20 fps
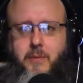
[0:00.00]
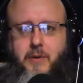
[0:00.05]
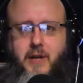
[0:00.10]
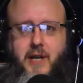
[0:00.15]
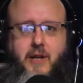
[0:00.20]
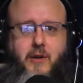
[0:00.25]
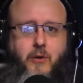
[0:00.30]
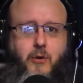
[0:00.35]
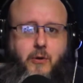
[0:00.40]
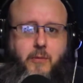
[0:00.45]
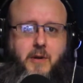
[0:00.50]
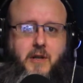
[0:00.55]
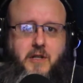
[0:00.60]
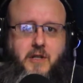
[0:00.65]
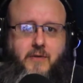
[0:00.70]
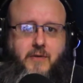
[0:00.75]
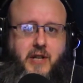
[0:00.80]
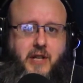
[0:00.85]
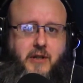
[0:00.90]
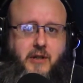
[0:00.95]
Play, and a whole
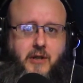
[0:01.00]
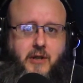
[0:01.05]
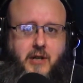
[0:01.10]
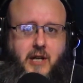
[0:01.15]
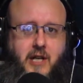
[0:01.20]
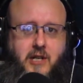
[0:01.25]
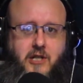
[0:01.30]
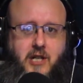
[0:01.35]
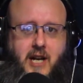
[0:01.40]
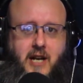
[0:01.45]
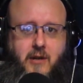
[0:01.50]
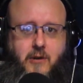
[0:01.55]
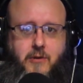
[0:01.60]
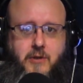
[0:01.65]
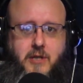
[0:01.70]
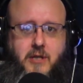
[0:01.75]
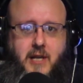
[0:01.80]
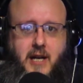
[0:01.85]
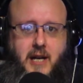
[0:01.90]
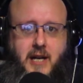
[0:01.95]
bunch of other
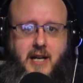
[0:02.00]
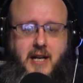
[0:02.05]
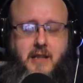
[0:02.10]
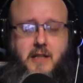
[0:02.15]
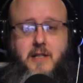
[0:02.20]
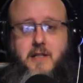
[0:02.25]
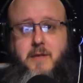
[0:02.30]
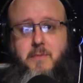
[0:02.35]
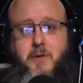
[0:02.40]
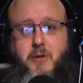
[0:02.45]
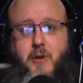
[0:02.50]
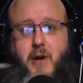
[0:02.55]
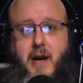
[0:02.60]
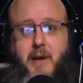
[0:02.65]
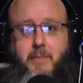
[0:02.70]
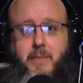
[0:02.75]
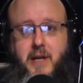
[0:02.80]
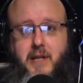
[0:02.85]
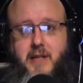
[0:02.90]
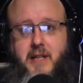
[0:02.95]
channels. Hit the
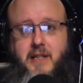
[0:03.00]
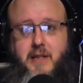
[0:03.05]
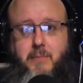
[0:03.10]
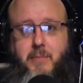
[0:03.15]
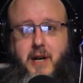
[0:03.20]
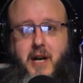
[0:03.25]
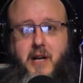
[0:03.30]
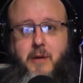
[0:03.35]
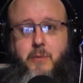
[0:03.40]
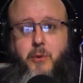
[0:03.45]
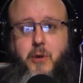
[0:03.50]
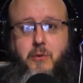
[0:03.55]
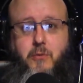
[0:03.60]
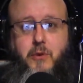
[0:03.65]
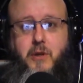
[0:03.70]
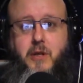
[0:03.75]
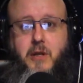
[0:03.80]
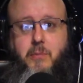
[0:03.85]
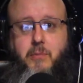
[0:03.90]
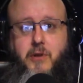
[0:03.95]
subscribe button at the bottom. We'd
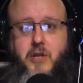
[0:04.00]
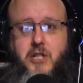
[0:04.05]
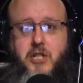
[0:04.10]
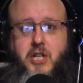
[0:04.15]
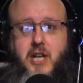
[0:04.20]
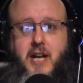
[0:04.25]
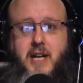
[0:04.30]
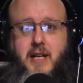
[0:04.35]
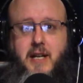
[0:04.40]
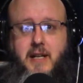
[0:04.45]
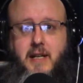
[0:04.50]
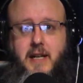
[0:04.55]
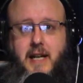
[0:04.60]
really appreciate it.